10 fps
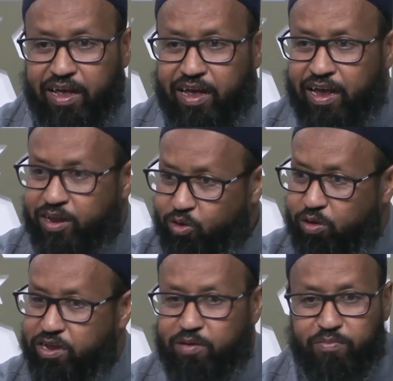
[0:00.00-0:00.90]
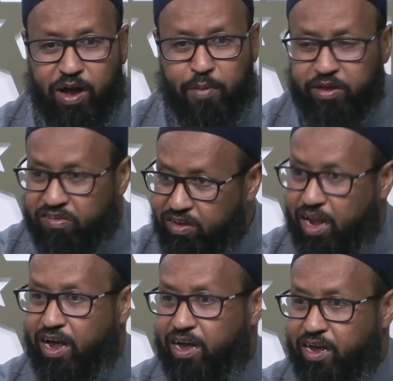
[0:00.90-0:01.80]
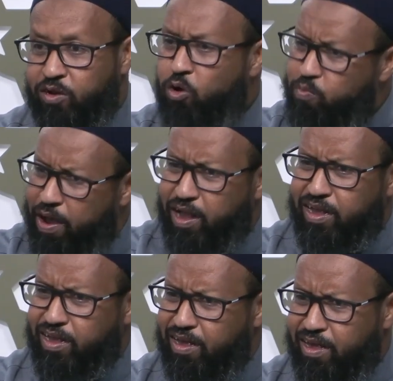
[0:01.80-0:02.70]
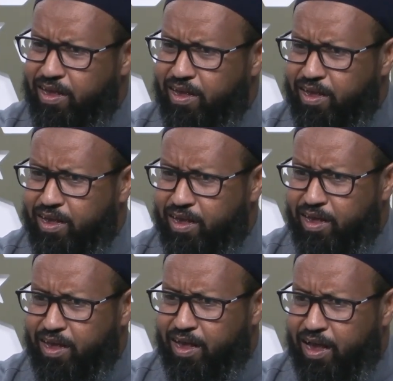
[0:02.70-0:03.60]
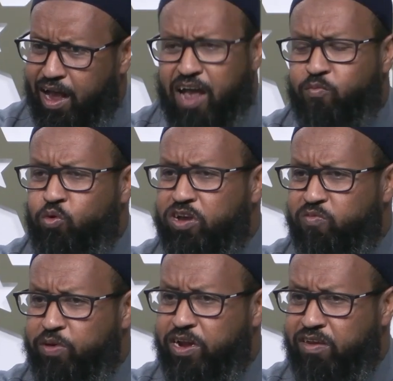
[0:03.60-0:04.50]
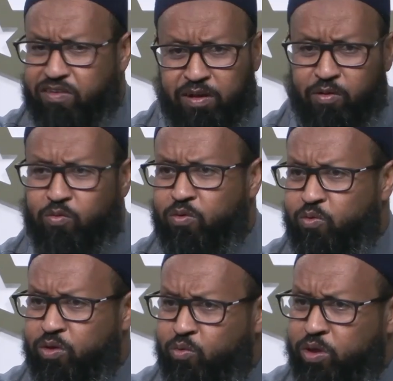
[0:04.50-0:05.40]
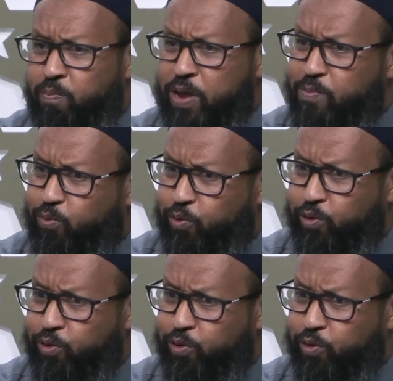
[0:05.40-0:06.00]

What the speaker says: he told him about the salah. Go back. I have more experience with the people.